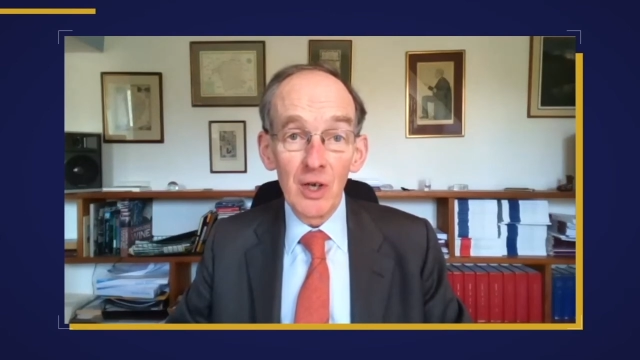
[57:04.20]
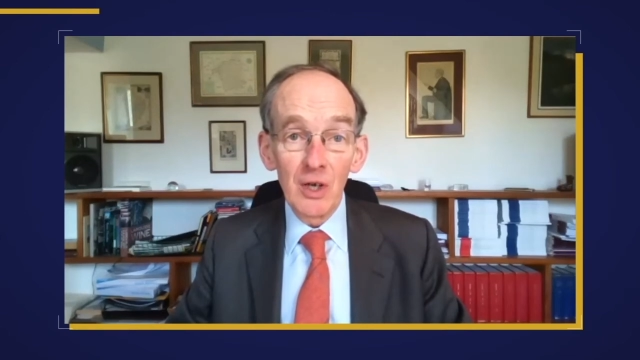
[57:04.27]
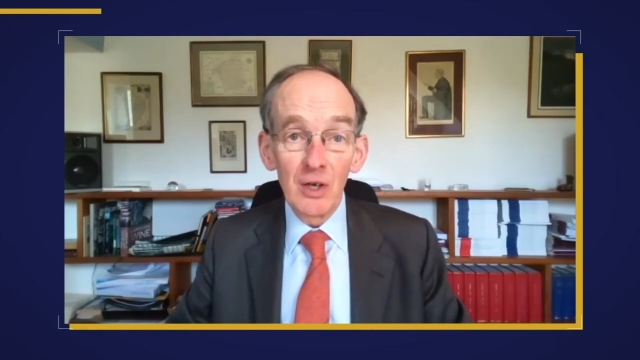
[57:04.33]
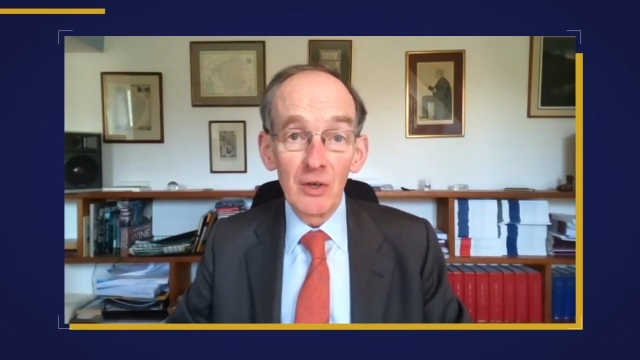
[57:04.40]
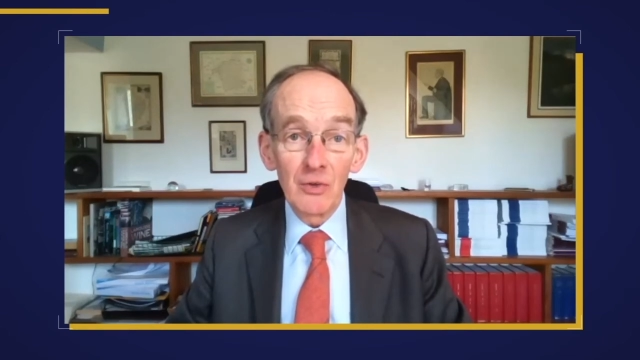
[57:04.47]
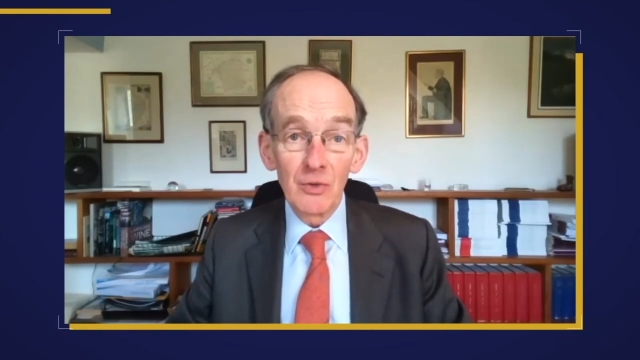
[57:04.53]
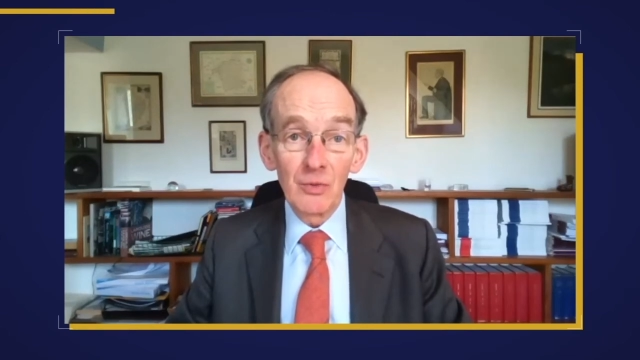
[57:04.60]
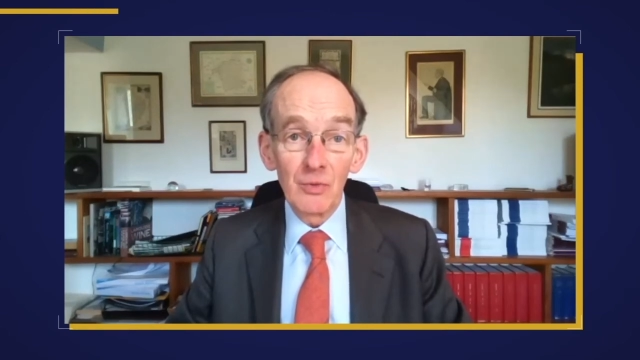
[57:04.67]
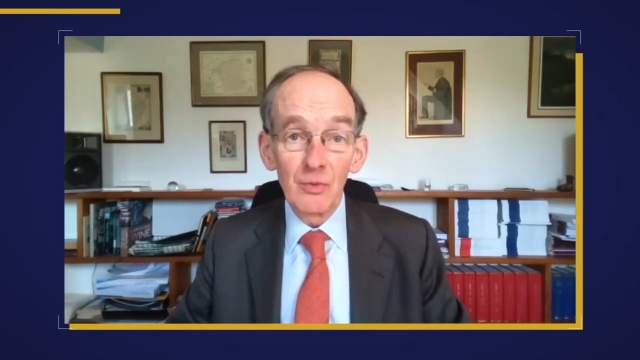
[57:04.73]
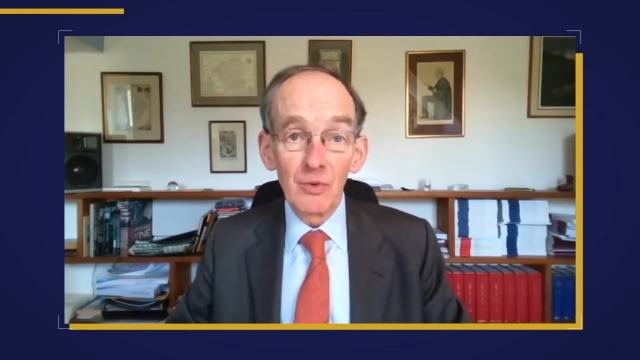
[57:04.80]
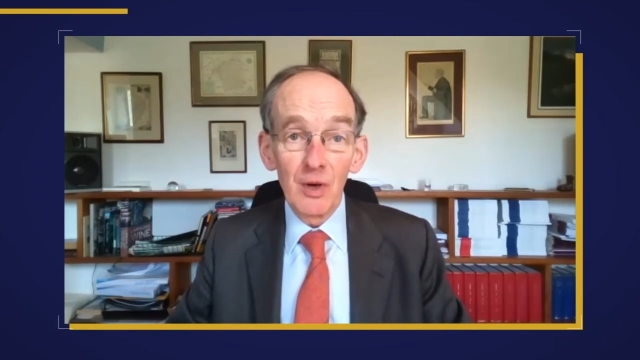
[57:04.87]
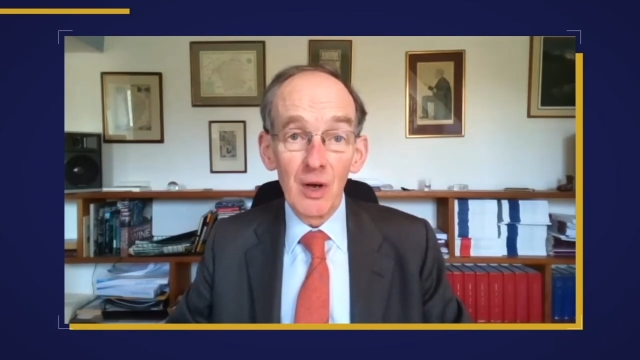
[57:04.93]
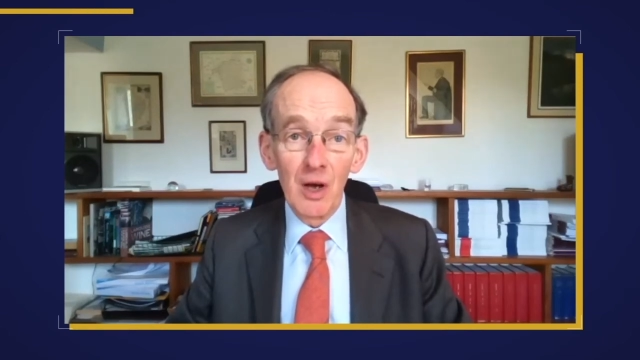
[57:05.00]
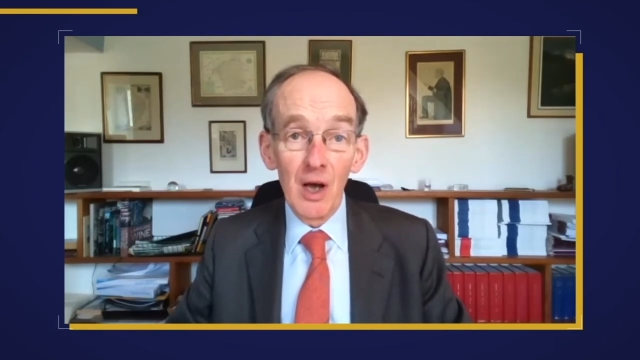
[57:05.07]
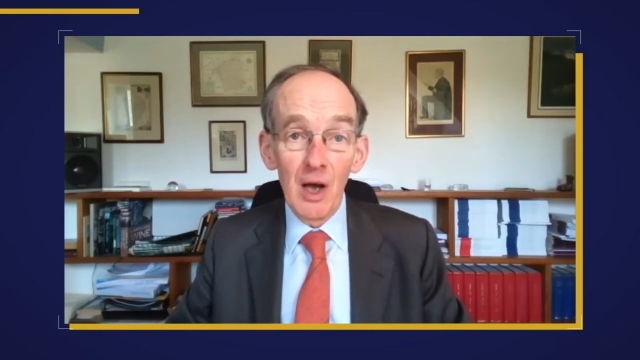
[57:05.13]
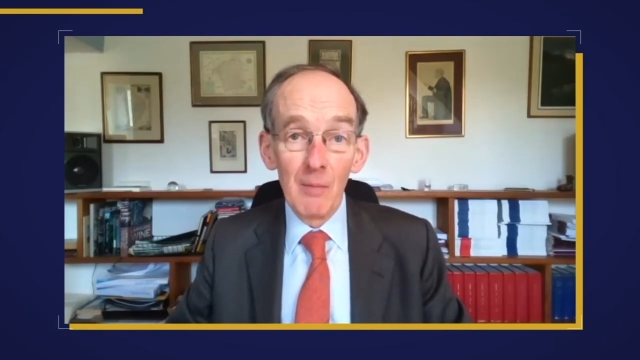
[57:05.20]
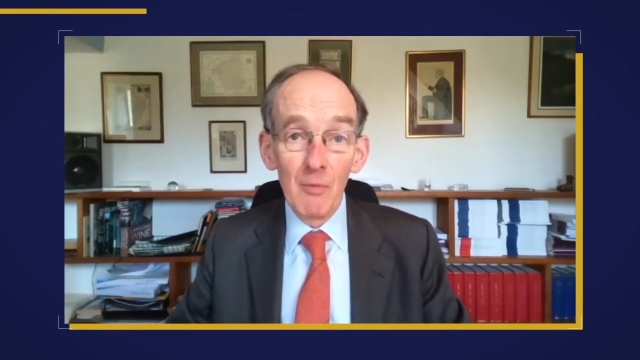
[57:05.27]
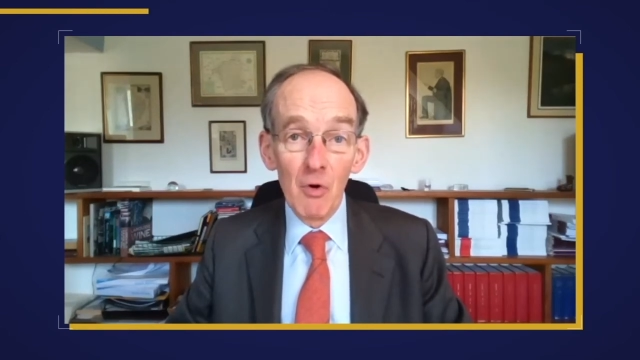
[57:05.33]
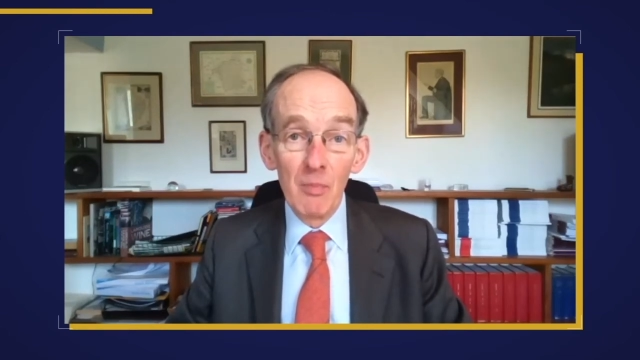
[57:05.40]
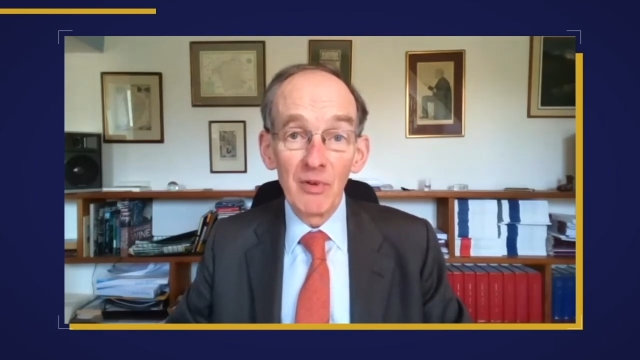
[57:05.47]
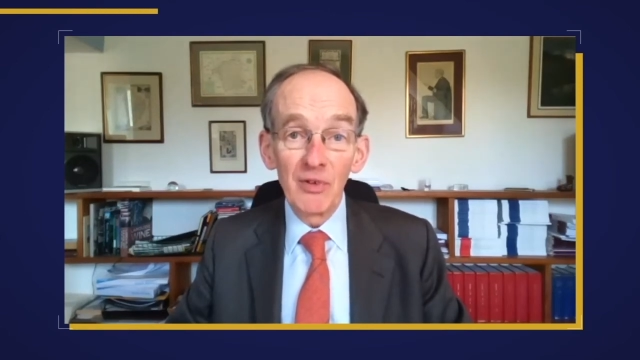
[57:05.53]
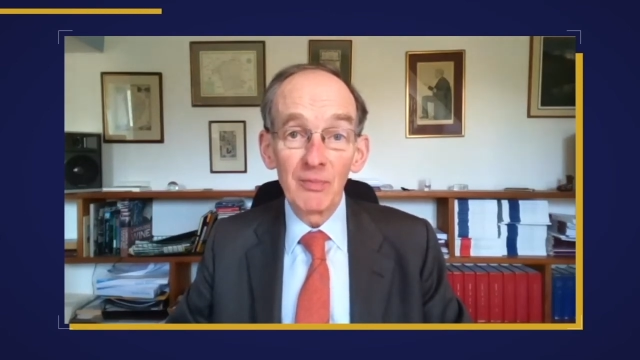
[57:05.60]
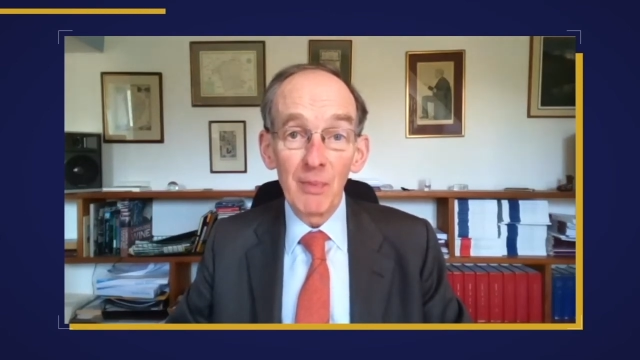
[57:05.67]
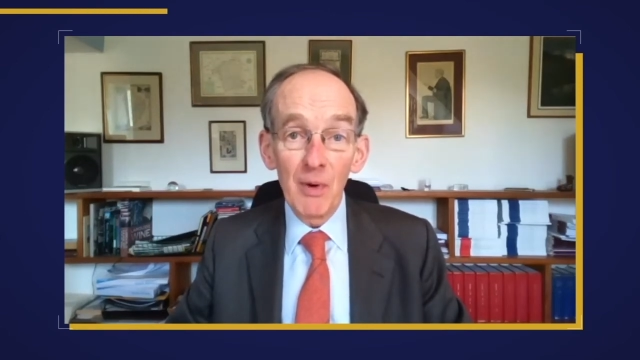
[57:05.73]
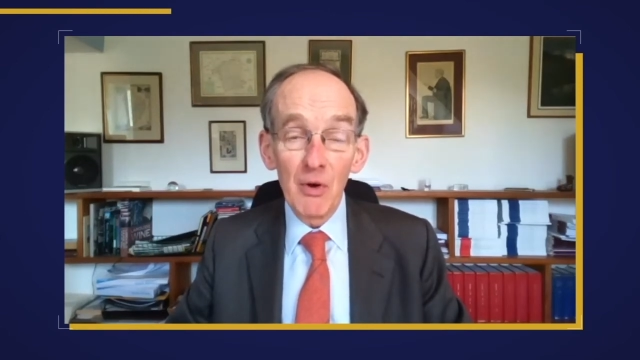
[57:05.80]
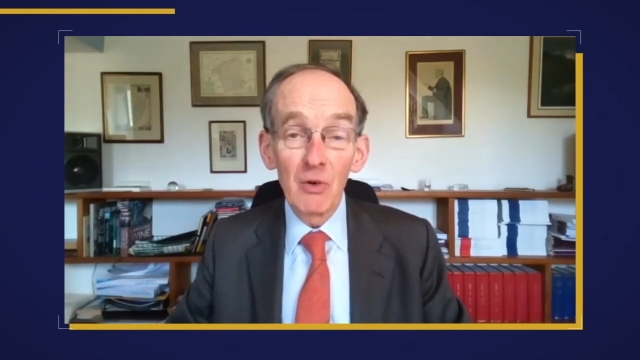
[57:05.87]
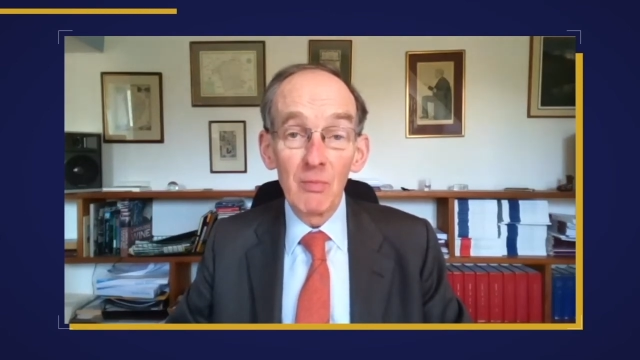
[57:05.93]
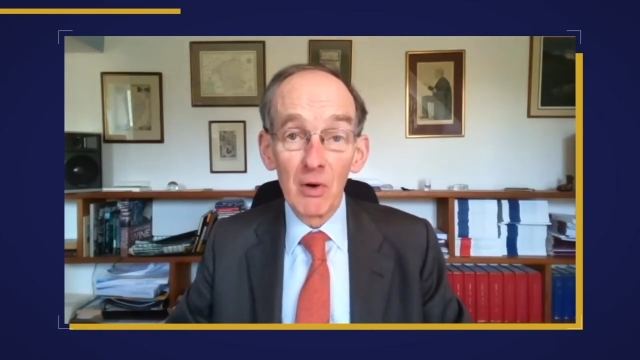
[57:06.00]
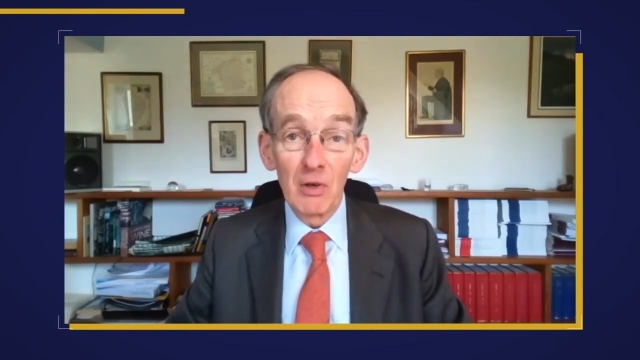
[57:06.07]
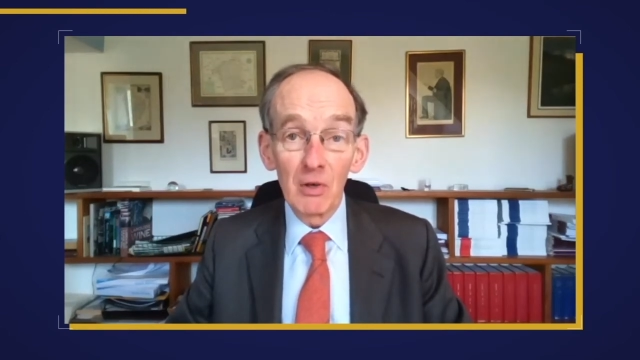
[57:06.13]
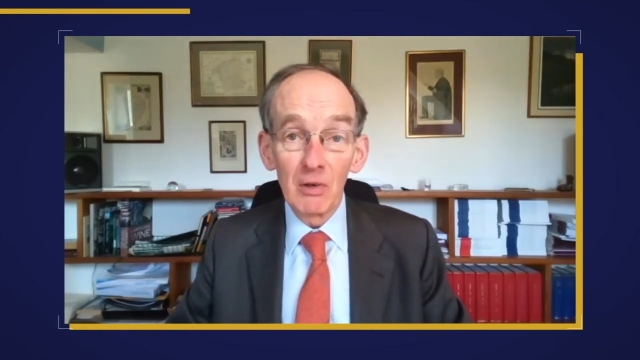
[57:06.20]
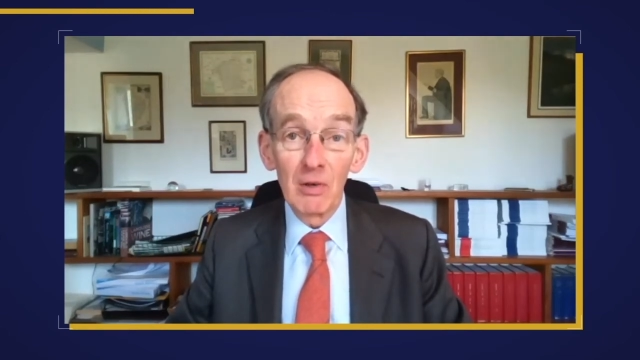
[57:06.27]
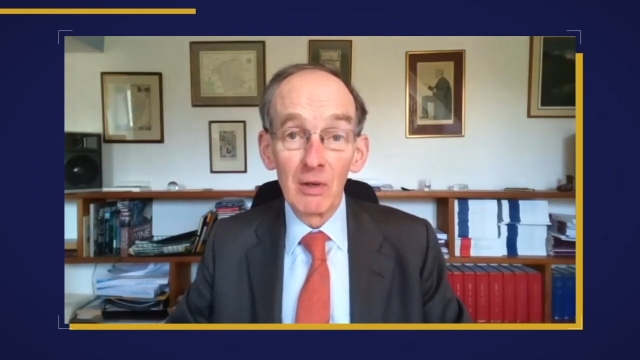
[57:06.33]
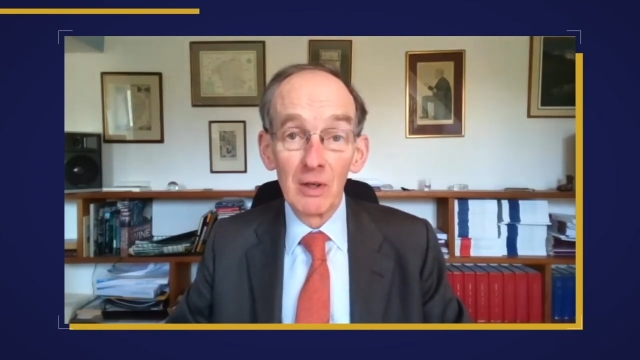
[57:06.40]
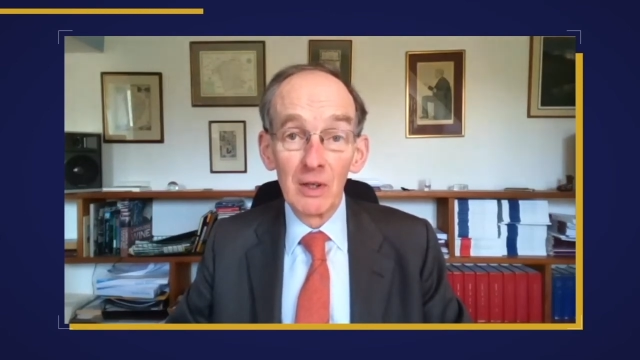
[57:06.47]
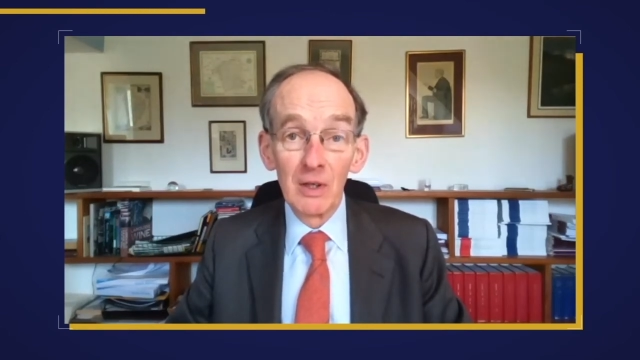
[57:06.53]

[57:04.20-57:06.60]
at a more bespoke model,